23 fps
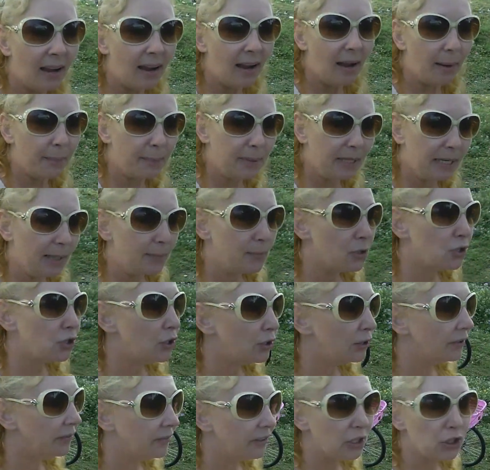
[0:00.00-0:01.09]
I mean, I'm sure
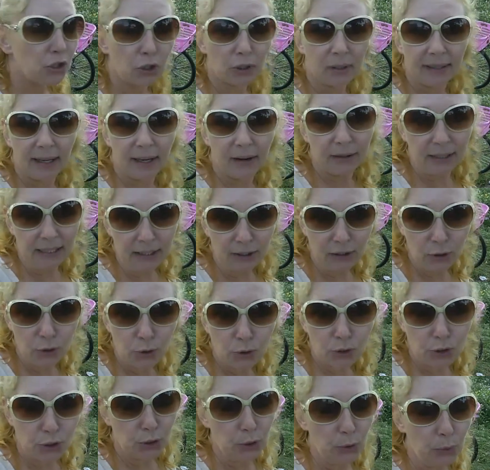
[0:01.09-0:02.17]
eventually I'll get
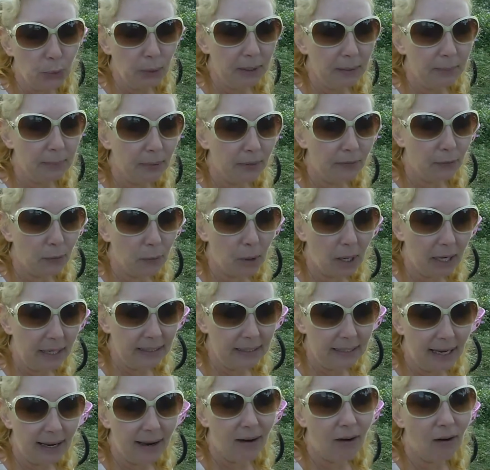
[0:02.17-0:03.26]
used to it, but for right
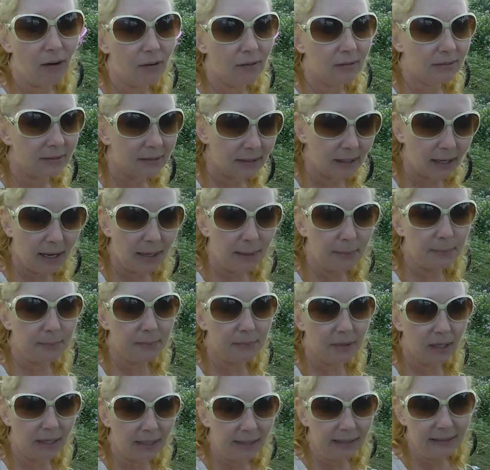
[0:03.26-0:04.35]
now, I'm
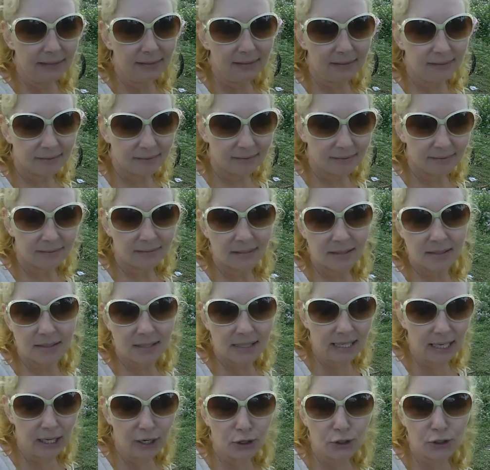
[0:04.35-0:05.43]
like
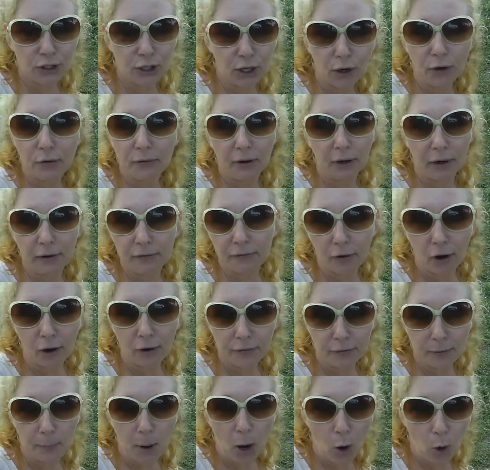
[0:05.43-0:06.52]
scared to go very far
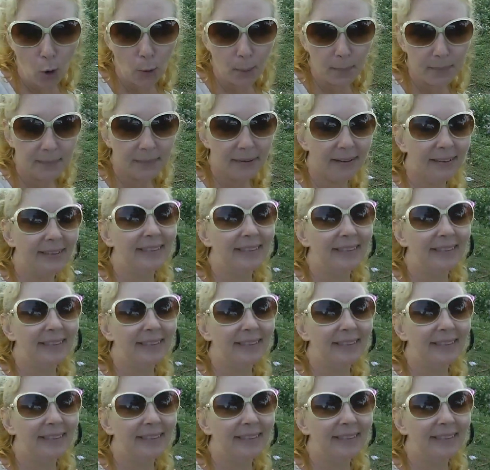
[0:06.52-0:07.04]
from home.